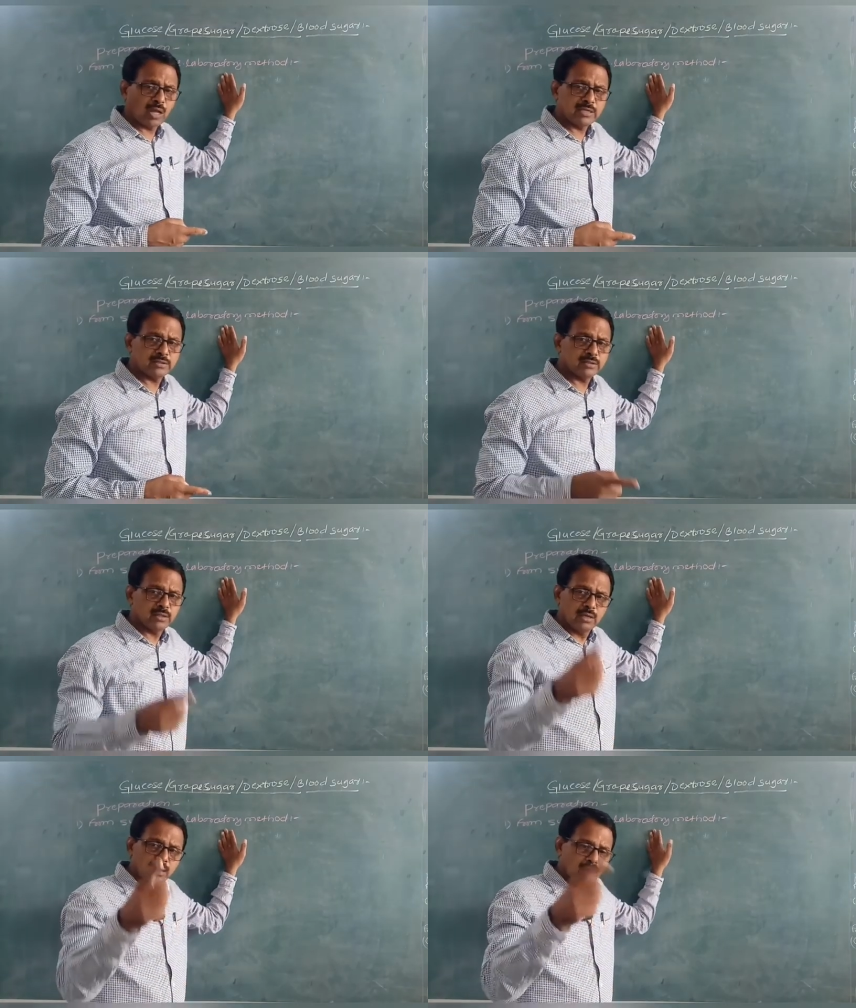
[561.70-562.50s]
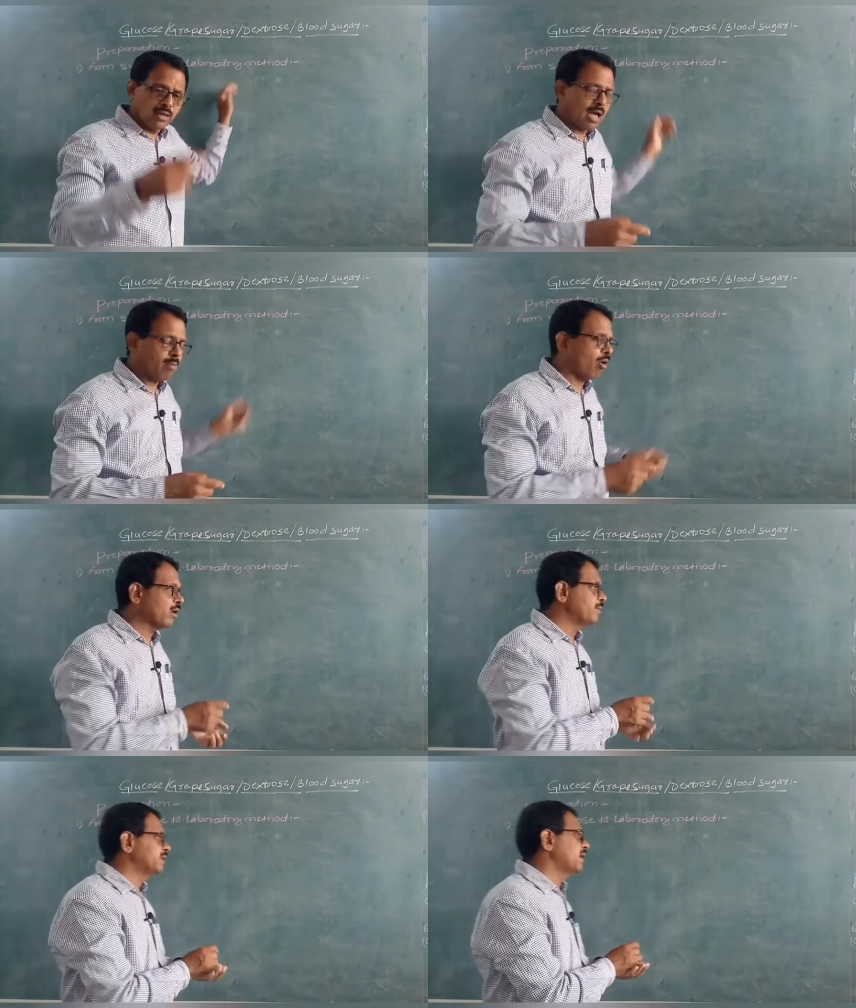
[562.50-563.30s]
known as
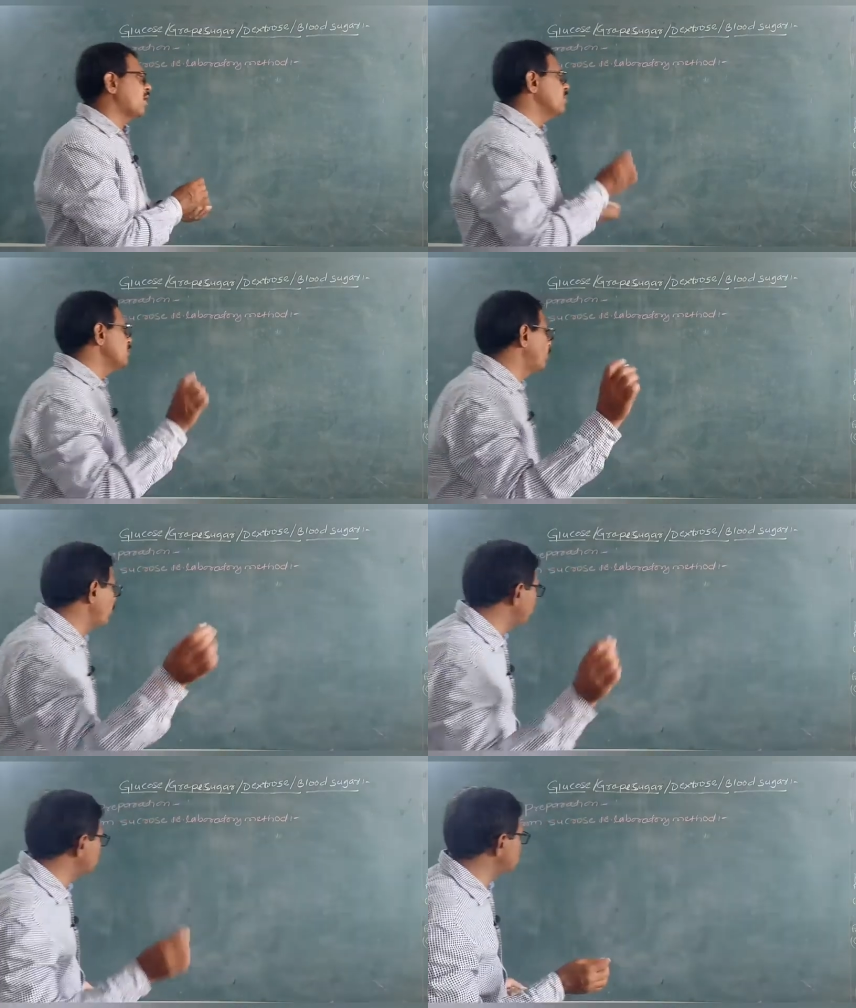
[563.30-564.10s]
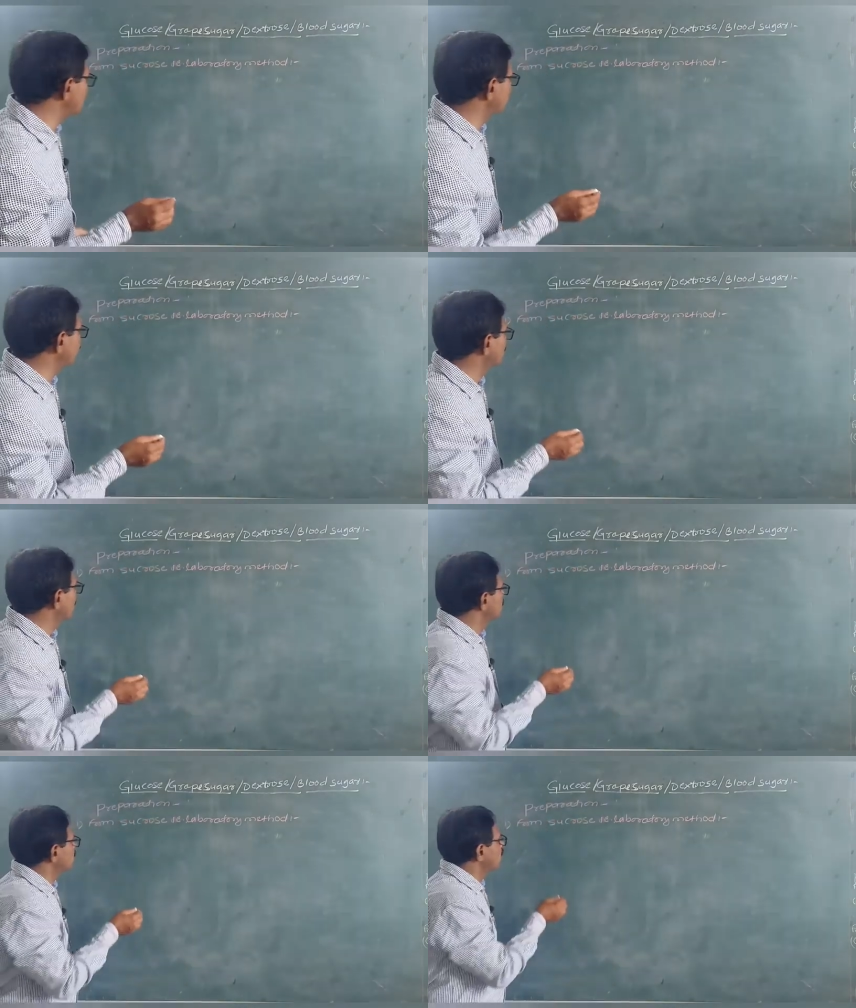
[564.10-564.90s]
laboratory method. Now we will see here
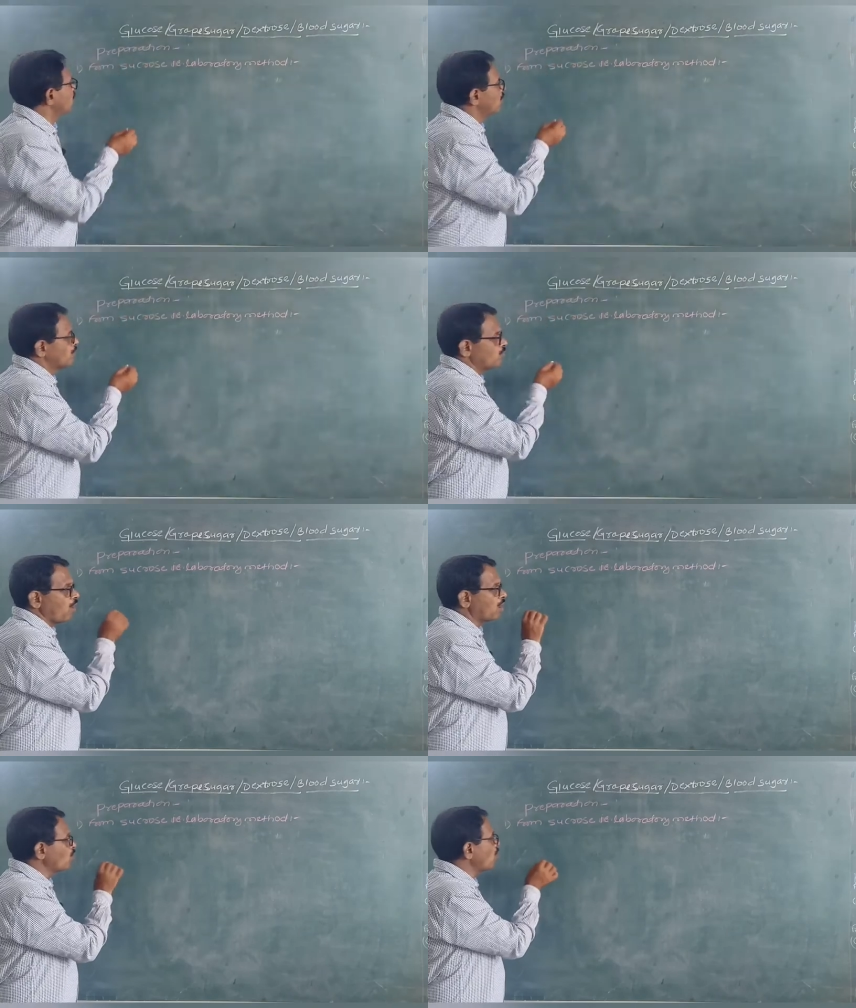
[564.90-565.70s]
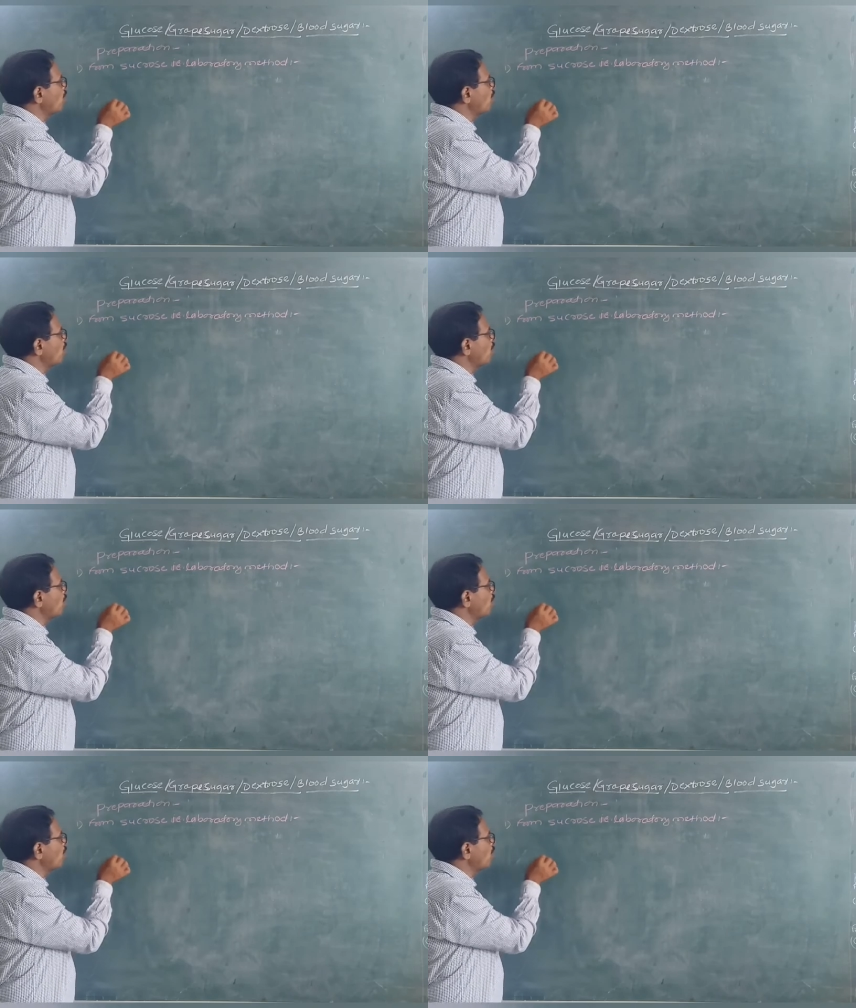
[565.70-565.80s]
the formula